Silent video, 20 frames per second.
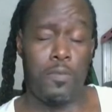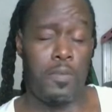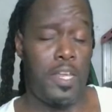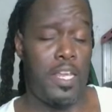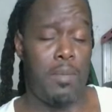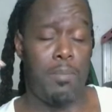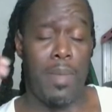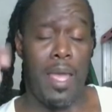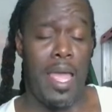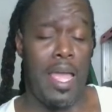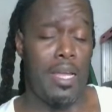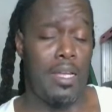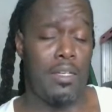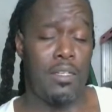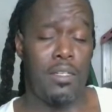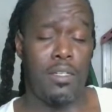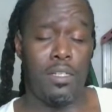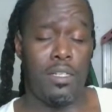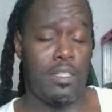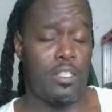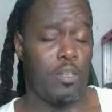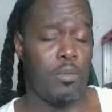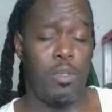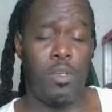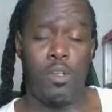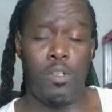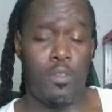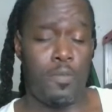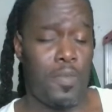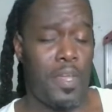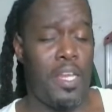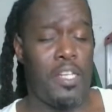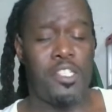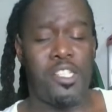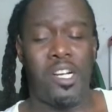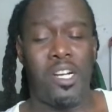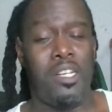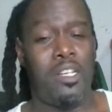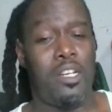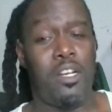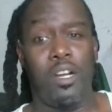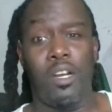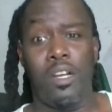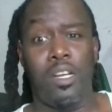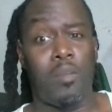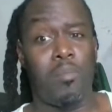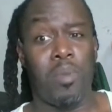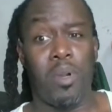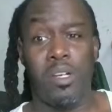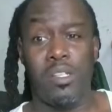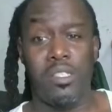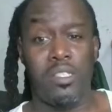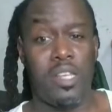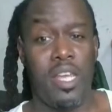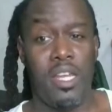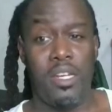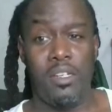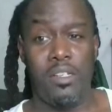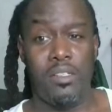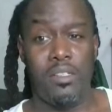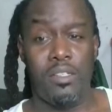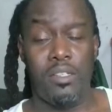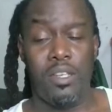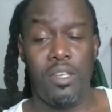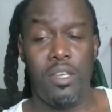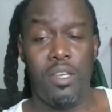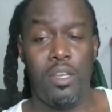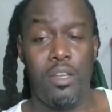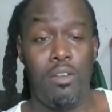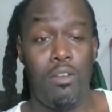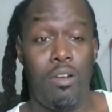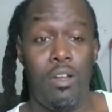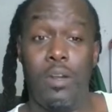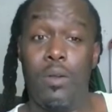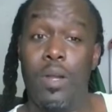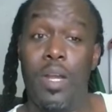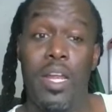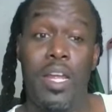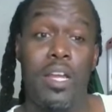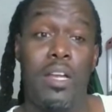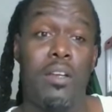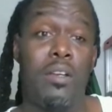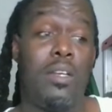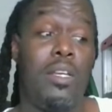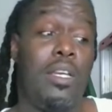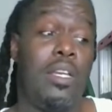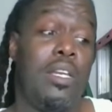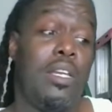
fake those fake Charlie Kirk impersonators going around,